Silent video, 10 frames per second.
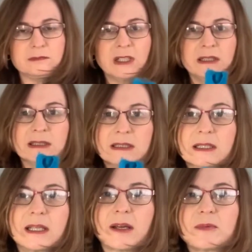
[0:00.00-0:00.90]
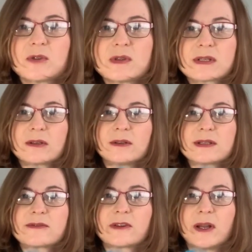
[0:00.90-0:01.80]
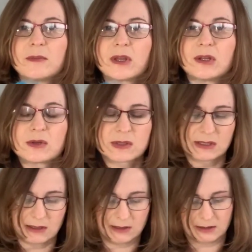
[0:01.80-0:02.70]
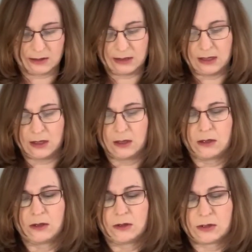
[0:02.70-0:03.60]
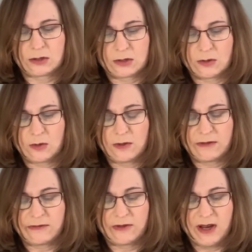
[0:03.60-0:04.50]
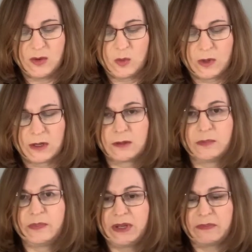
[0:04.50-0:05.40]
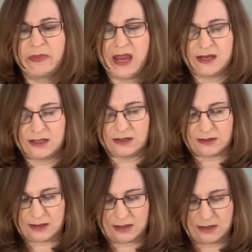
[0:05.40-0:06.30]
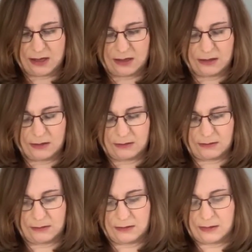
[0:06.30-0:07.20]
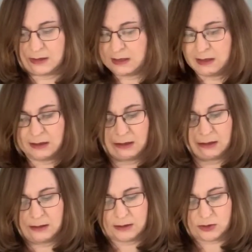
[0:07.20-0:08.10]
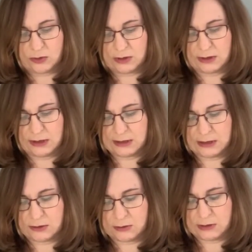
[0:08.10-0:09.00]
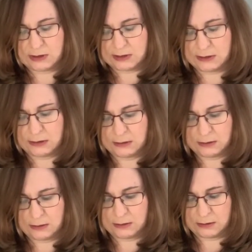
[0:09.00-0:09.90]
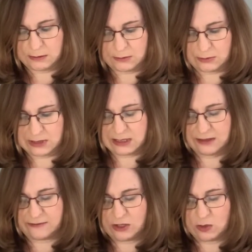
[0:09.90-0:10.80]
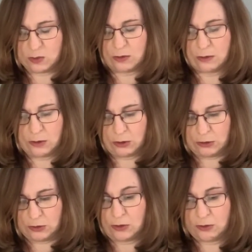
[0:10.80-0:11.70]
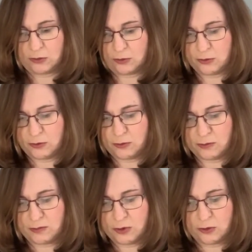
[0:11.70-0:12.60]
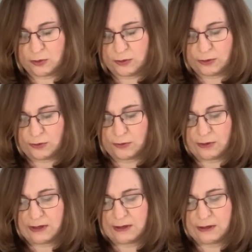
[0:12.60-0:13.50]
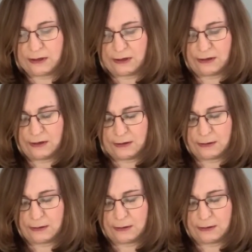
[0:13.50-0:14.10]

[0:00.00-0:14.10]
Little gap to install this frame, can you see? So the frame will be bending like that. It's really not so hard. You just have to go through that thing.